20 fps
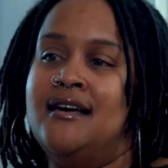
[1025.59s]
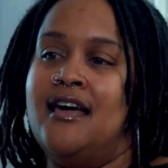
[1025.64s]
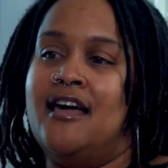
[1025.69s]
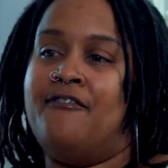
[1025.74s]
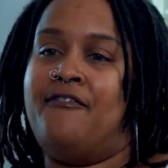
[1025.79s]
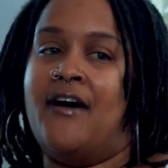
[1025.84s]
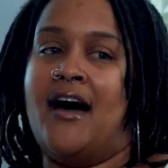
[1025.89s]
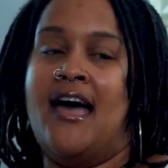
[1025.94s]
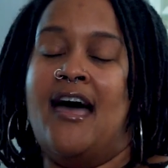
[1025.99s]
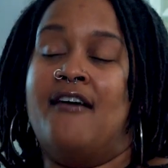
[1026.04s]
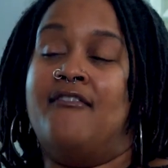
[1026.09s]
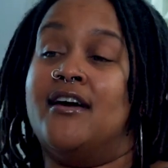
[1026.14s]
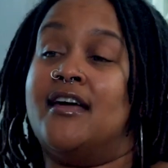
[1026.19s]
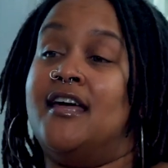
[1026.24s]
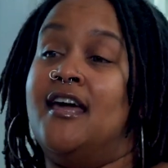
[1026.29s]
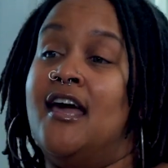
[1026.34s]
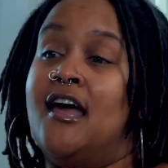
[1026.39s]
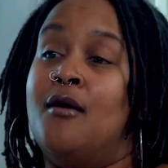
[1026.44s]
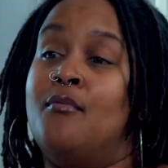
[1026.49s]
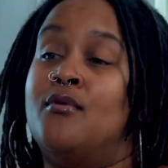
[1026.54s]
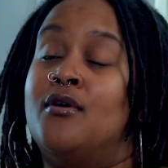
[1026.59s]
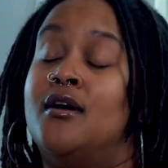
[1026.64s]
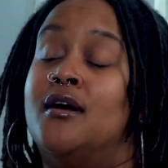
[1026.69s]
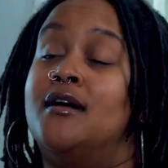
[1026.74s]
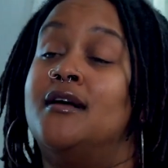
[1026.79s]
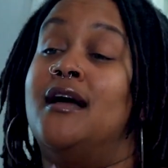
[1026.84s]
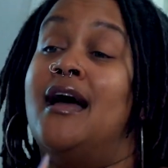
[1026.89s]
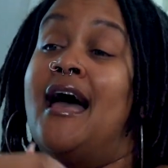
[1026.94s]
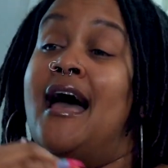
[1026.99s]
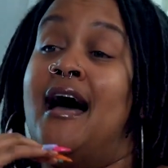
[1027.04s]
if I have a camera
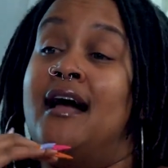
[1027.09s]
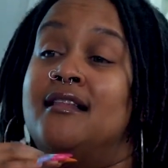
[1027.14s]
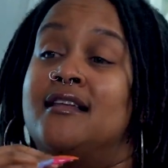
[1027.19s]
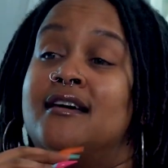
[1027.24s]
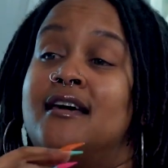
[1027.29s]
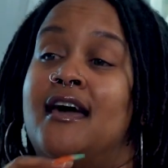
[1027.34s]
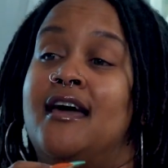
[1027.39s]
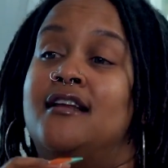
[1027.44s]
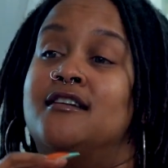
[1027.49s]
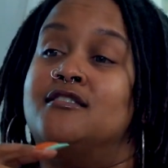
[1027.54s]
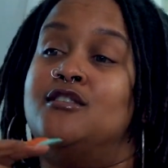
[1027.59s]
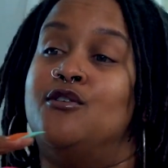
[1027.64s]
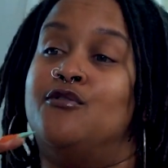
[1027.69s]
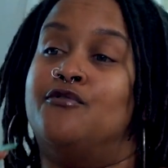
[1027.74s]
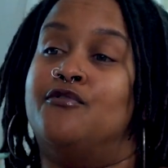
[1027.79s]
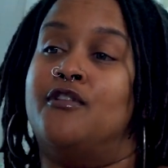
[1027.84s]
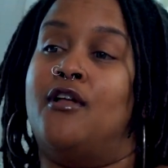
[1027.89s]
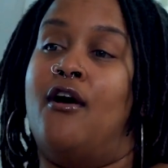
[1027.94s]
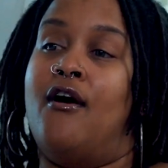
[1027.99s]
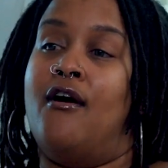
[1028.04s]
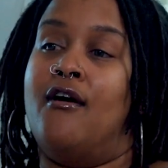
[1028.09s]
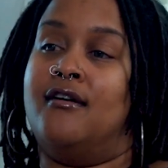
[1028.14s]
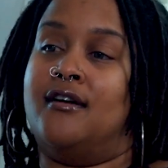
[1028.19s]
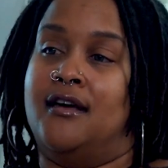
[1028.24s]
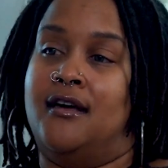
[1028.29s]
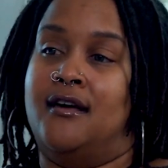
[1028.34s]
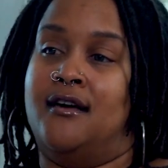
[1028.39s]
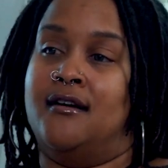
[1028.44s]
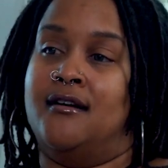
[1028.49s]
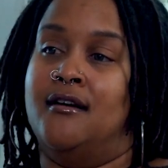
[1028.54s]
allocated to
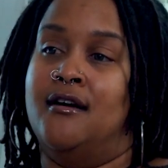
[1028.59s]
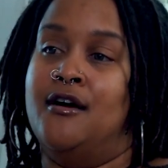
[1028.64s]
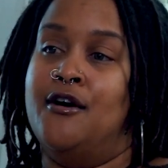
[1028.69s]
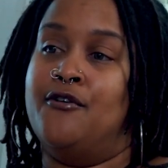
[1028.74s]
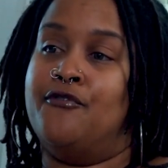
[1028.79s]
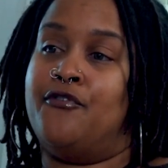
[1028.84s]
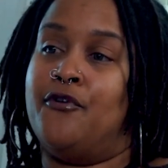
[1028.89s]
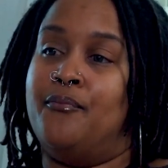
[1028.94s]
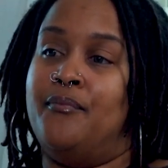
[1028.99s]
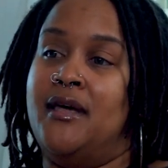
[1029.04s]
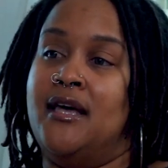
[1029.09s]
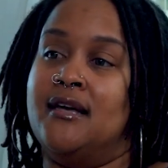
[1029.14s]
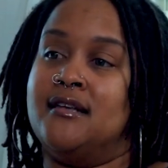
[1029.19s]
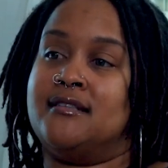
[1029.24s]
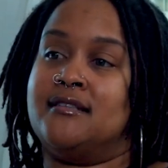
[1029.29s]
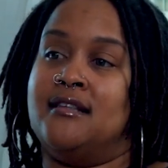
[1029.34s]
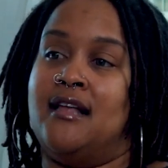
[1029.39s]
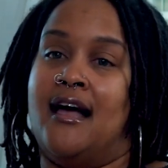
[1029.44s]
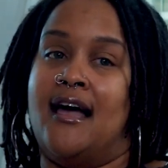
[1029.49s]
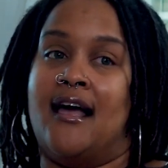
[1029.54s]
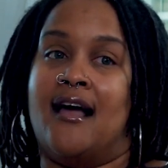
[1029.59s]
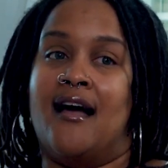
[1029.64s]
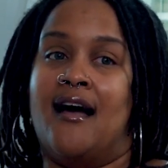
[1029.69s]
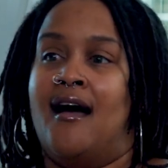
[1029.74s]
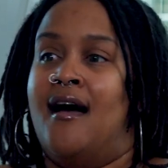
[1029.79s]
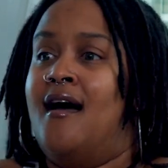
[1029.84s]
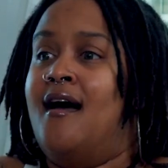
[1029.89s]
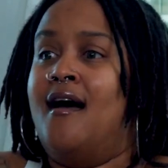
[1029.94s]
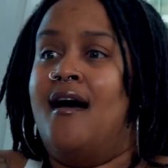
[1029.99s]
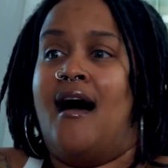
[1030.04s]
vlogging, for me, it's like,
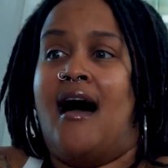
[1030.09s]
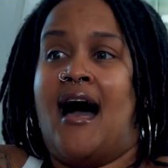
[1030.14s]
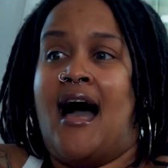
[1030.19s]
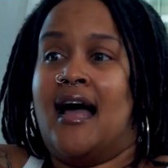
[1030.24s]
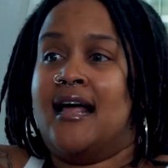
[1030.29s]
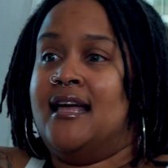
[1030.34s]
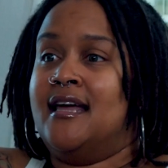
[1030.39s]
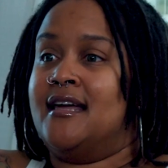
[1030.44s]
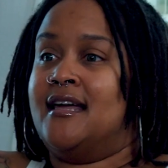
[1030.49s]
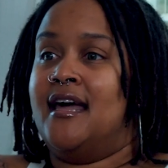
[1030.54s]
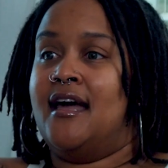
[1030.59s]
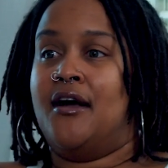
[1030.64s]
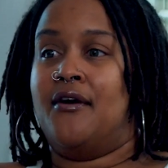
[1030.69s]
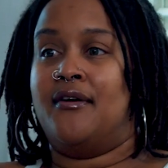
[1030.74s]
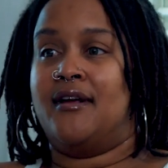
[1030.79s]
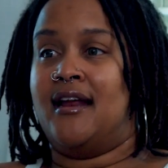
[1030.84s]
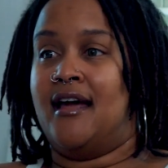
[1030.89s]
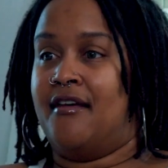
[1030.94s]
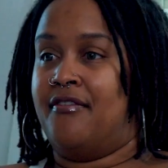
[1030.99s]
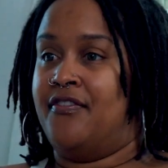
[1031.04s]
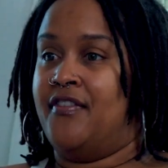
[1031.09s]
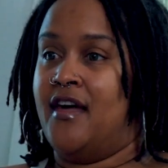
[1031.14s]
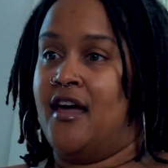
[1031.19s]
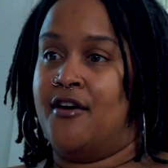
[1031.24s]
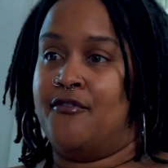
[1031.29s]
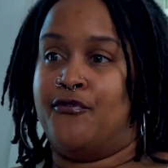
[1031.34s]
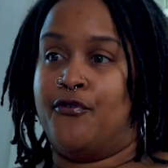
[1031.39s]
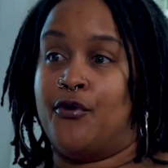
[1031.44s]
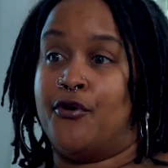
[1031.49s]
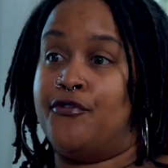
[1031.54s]
I can carry that
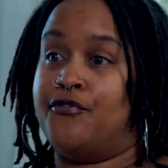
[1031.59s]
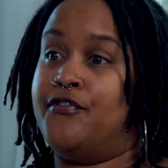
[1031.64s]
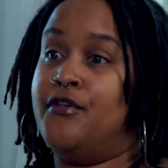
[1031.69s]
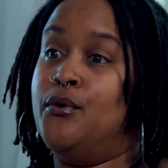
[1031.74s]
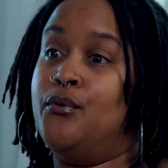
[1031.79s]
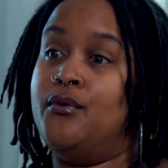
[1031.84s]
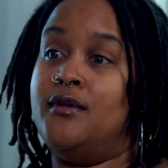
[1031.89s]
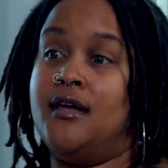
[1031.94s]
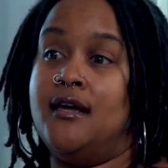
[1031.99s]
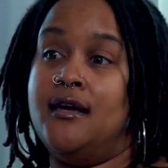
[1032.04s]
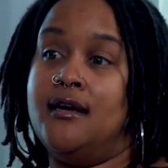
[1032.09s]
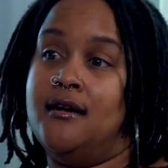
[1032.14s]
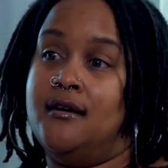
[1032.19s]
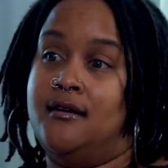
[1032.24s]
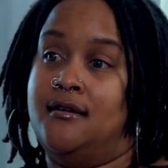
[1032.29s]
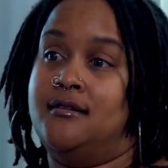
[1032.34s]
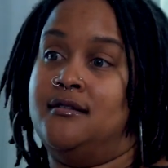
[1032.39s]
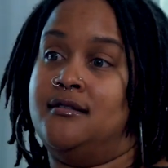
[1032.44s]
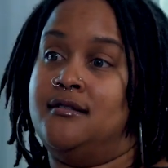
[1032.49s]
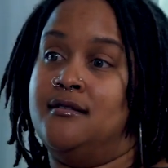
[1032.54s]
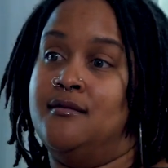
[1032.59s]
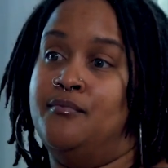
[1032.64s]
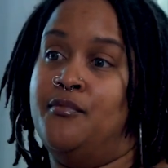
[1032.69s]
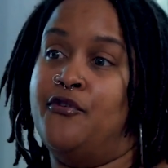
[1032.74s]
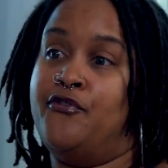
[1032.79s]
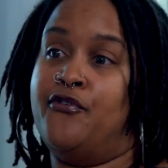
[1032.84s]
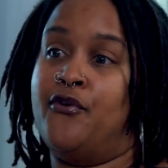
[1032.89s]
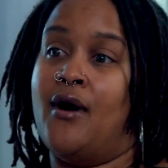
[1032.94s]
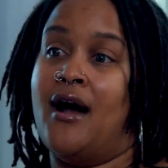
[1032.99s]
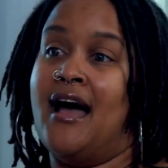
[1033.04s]
thing for a few years
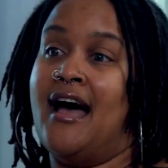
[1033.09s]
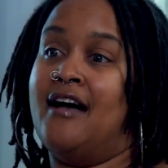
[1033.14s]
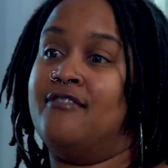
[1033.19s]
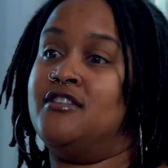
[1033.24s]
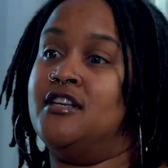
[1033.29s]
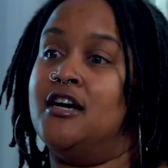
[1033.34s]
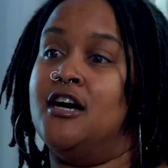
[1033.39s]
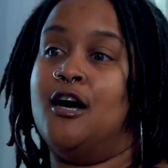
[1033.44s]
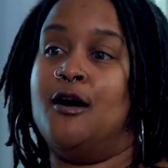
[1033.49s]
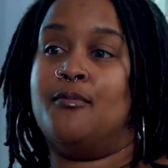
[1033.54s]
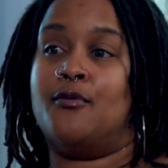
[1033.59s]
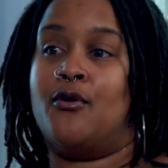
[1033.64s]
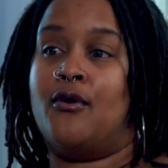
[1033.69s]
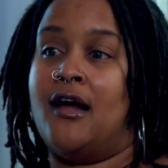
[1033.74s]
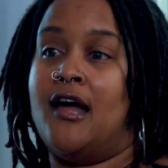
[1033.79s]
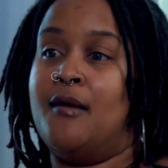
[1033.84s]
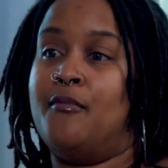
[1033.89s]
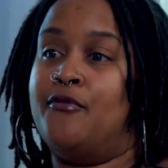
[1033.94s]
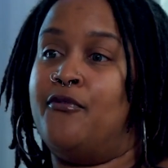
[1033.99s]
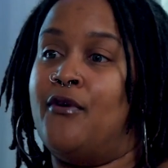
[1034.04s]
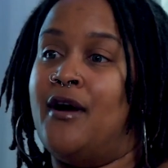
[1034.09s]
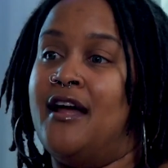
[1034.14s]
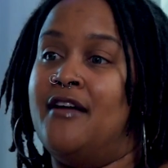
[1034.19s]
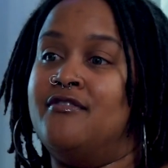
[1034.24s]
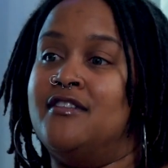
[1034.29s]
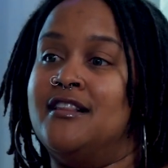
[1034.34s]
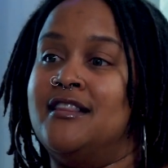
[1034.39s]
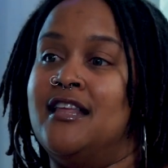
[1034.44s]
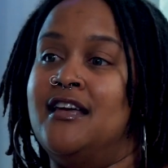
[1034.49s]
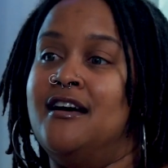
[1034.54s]
before I have to upgrade, before I have
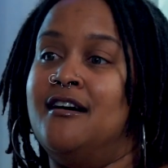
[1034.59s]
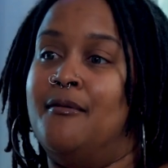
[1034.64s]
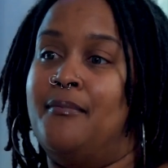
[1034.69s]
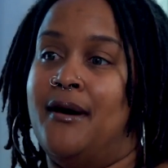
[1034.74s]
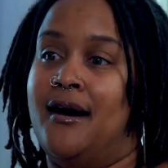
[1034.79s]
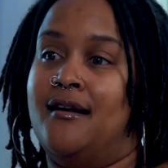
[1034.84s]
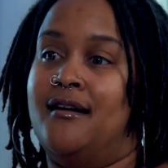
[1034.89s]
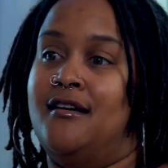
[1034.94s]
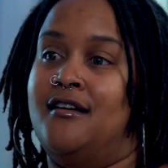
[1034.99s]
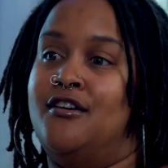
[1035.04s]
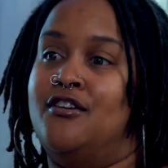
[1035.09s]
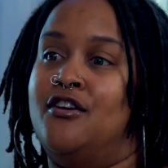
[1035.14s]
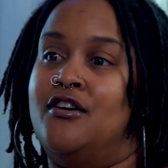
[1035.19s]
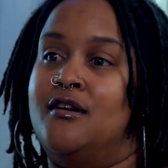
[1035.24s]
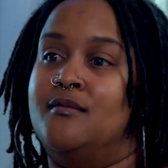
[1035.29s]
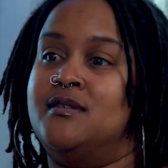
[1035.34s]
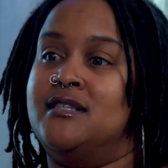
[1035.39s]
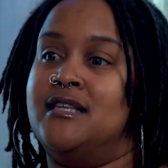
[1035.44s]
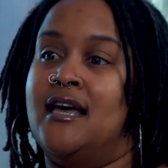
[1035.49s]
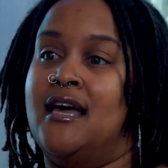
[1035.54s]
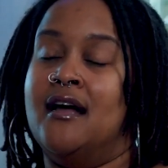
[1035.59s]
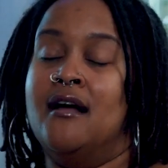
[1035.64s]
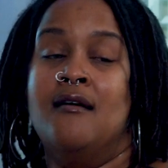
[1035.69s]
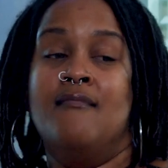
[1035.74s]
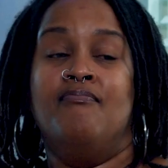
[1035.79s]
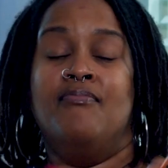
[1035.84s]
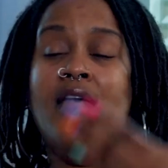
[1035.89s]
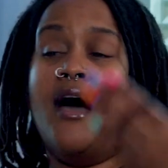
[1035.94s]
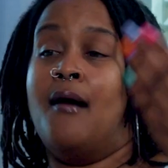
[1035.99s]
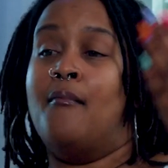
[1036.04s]
to think about it. You know what I'm saying?
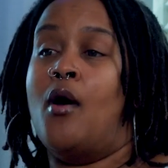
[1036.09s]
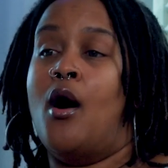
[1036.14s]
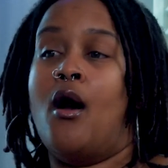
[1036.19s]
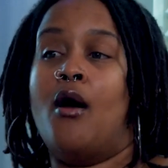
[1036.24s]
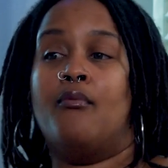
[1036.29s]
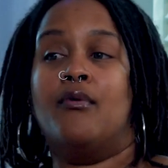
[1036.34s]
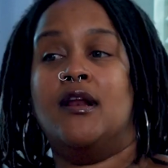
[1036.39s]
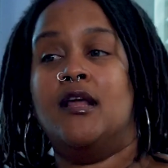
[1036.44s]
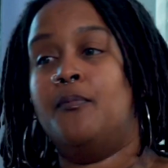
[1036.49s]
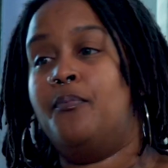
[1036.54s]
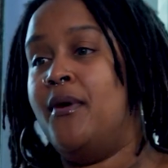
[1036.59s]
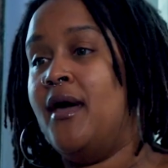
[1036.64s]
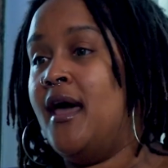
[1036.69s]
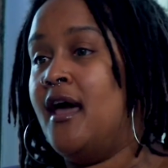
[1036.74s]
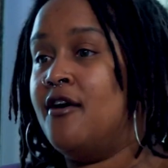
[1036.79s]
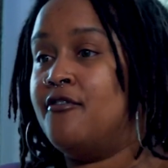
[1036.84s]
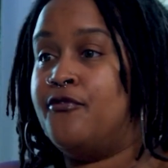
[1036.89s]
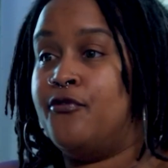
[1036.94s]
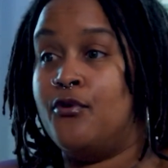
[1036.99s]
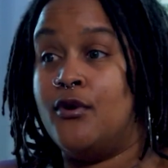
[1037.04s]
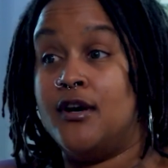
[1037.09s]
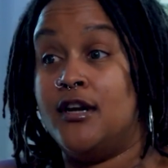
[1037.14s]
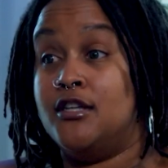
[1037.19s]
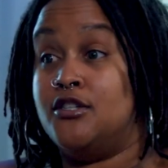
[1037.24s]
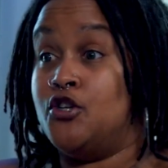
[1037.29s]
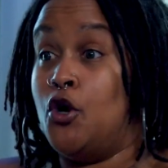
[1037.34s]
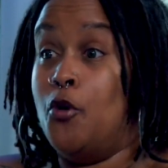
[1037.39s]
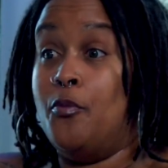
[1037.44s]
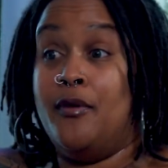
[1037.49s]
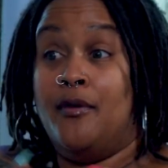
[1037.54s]
Yeah. I'm already paying for an
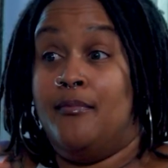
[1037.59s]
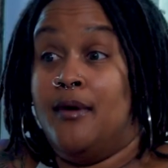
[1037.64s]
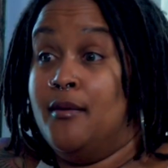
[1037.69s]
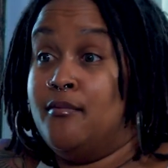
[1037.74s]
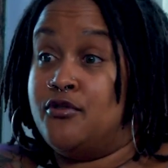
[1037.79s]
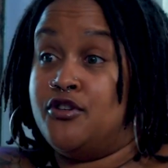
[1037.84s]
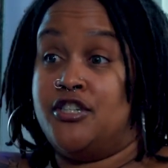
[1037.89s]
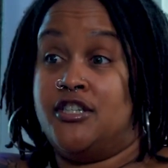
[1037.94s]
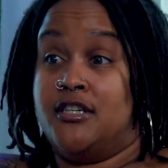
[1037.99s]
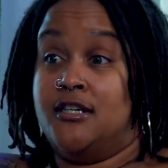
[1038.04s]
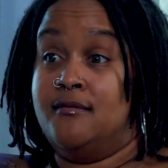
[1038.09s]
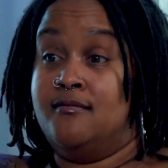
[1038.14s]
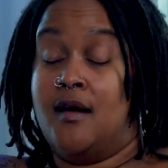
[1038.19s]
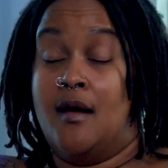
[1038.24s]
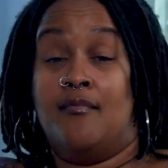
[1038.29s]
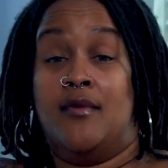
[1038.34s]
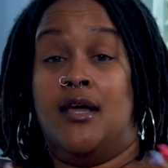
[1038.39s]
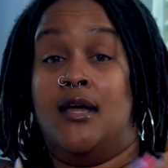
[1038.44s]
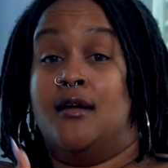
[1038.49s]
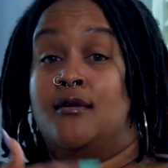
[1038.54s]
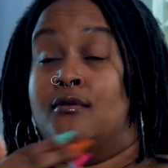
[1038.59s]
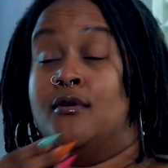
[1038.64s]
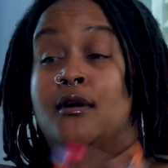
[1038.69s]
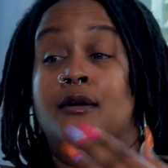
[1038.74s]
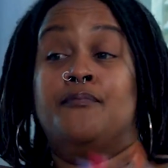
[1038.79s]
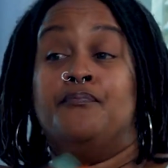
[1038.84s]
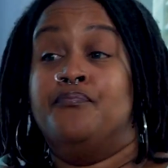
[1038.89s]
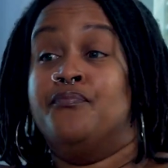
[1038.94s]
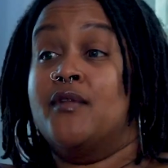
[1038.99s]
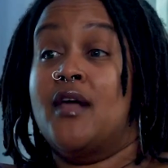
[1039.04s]
Adobe membership. I mean,
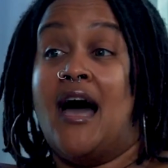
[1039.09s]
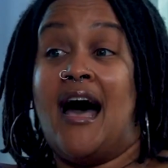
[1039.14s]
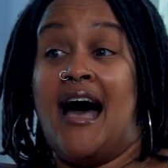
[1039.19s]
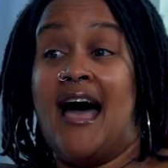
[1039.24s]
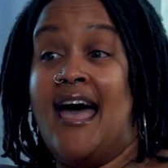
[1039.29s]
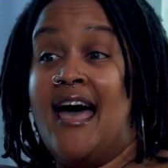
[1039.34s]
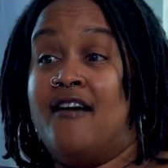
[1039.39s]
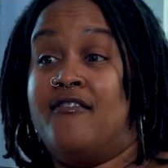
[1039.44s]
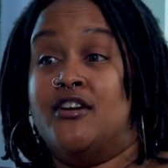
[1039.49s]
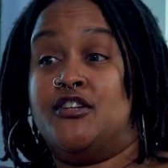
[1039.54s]
I have